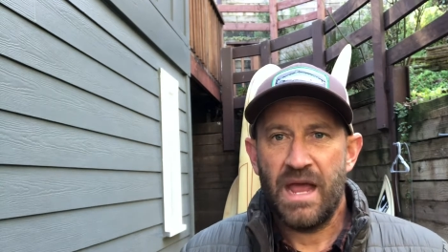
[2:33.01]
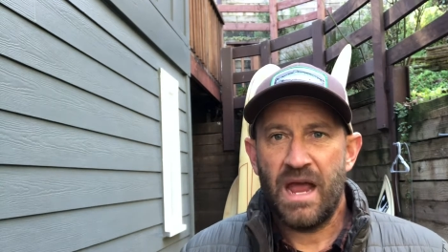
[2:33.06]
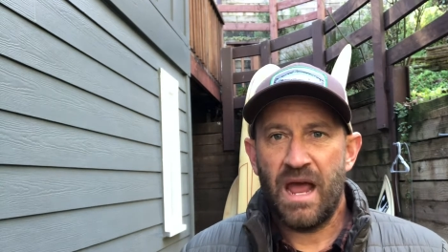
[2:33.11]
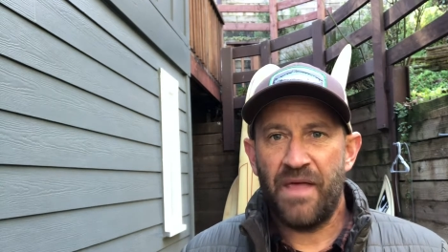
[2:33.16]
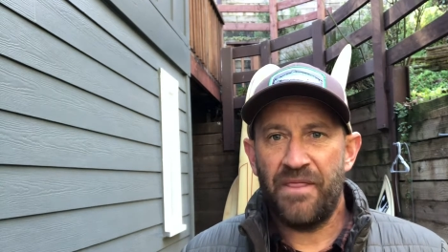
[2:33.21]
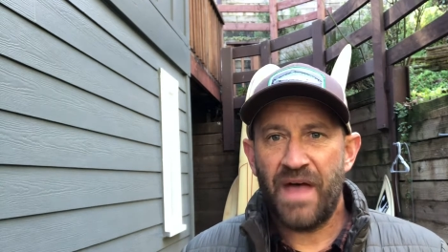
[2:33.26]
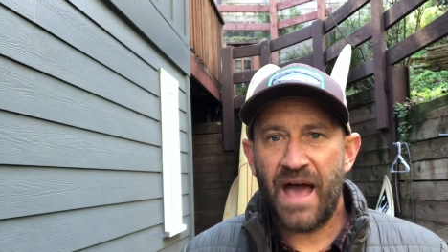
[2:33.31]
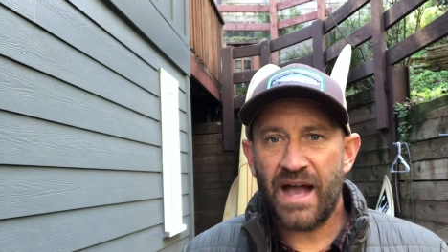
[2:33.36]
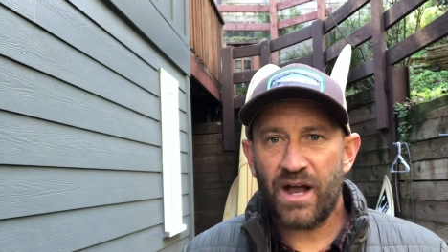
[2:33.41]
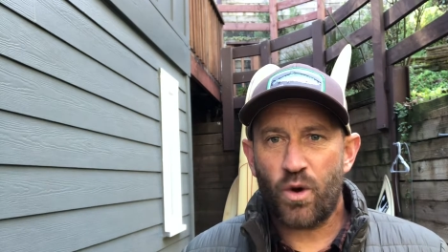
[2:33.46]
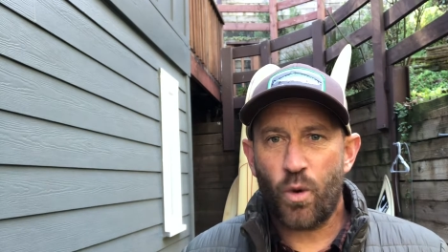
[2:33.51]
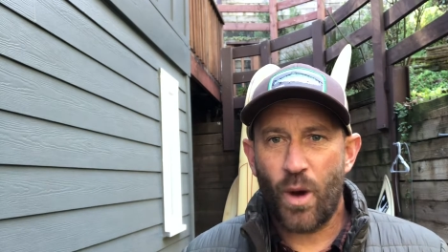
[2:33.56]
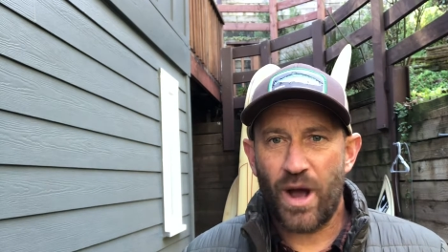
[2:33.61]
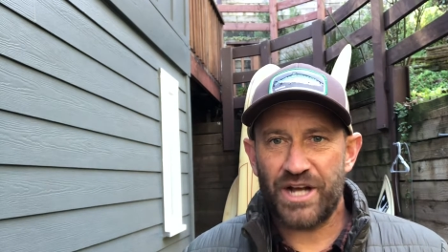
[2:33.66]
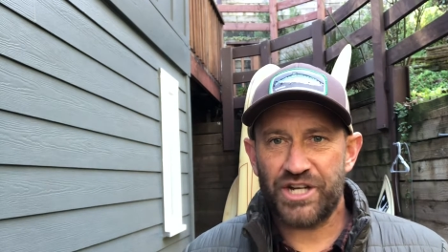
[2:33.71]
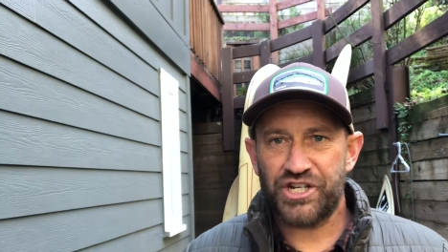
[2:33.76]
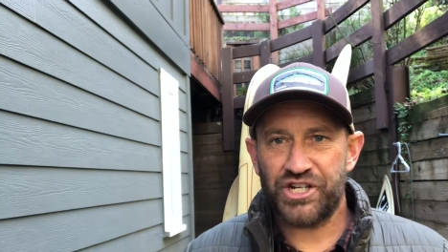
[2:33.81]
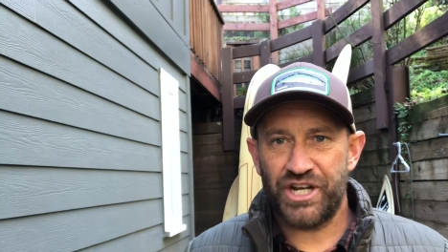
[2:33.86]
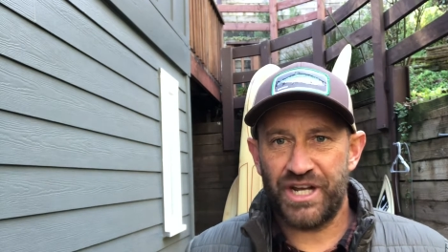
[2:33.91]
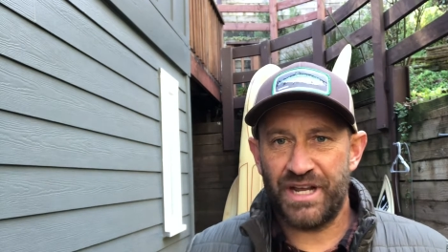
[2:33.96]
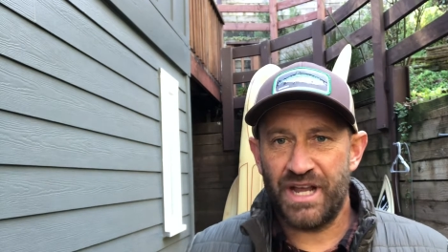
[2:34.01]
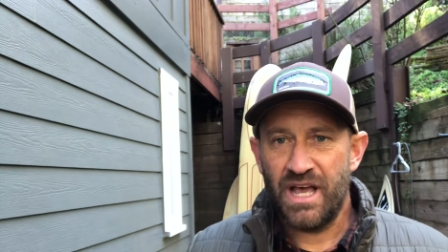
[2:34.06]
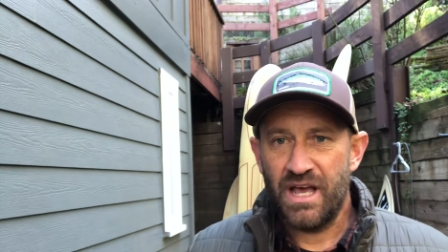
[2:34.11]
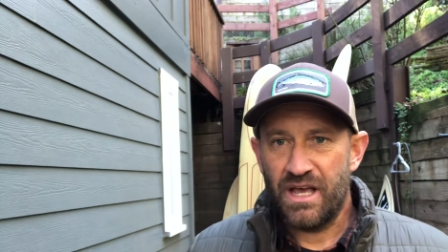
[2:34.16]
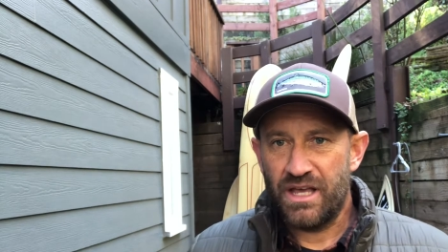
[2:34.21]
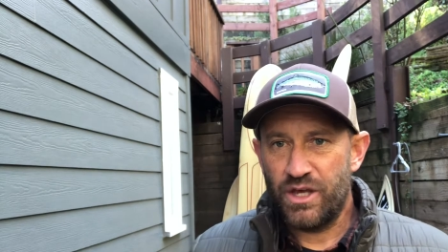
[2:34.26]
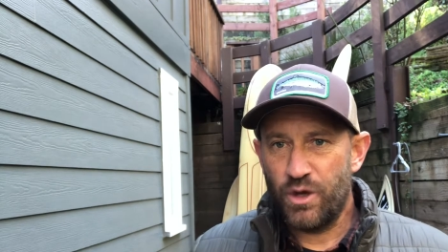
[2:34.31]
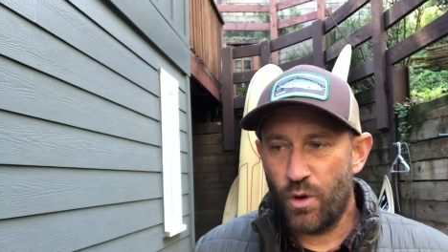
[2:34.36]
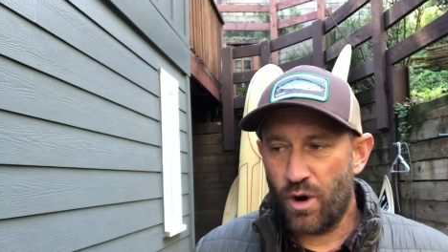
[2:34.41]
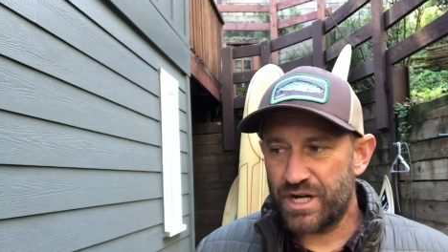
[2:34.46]
In that question,
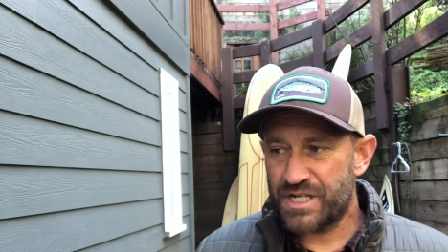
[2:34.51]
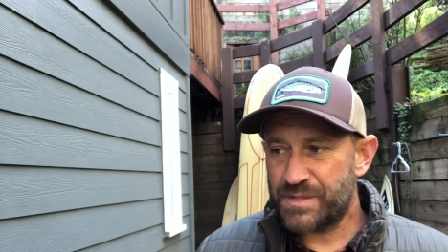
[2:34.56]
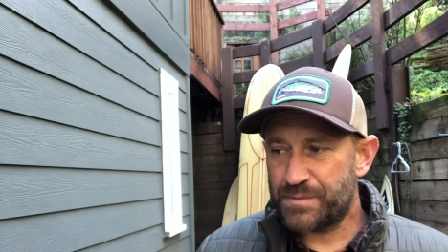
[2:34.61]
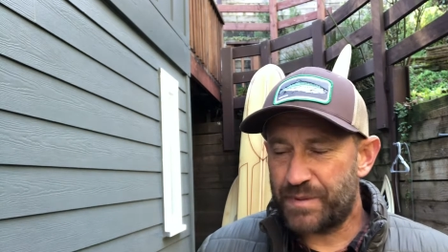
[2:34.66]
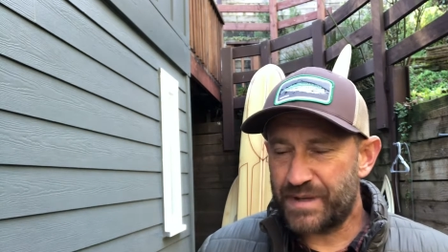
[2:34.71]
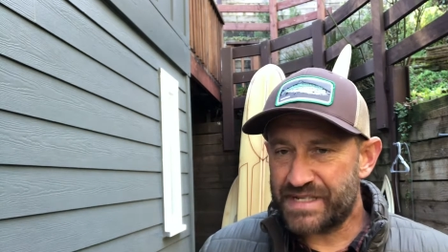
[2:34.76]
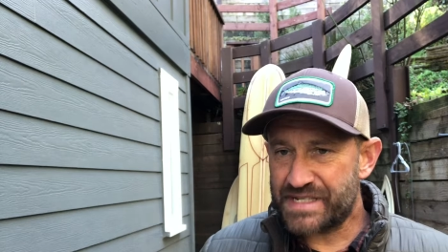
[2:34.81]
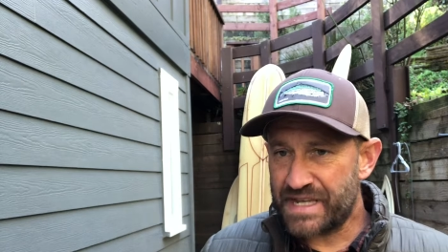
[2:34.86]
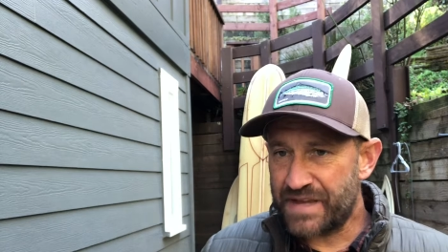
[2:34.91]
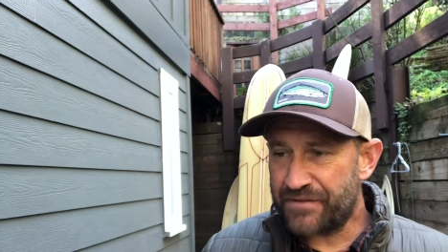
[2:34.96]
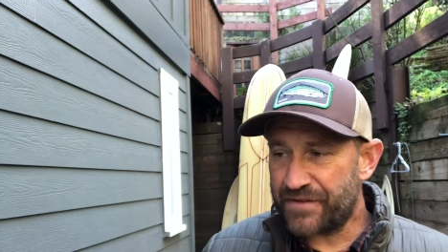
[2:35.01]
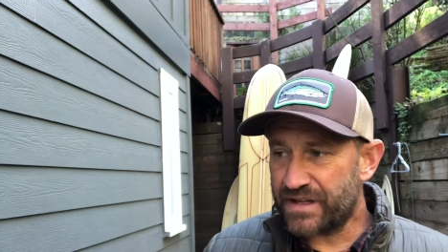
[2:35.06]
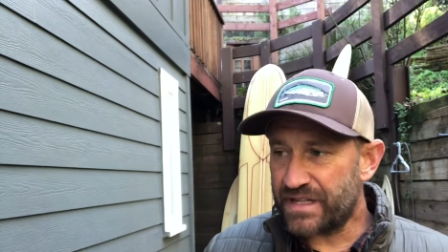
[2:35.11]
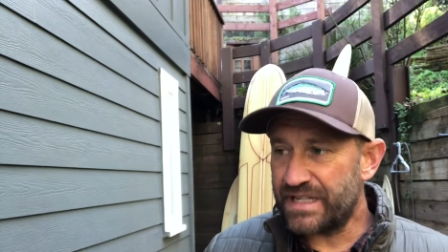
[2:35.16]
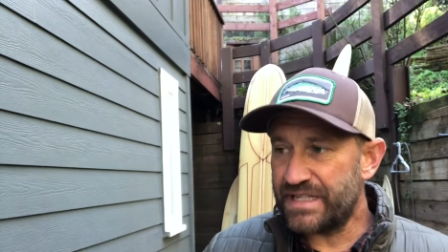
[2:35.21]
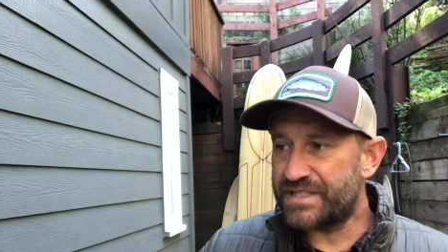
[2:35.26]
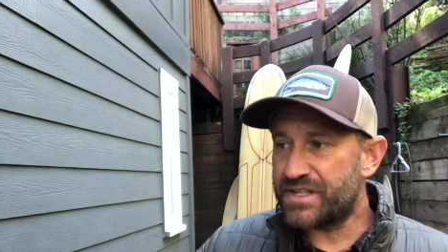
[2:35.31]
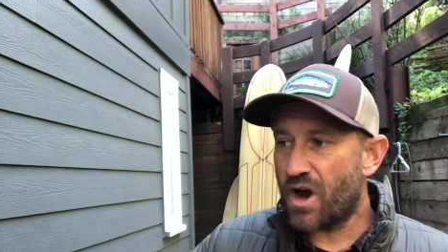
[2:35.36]
you are specifically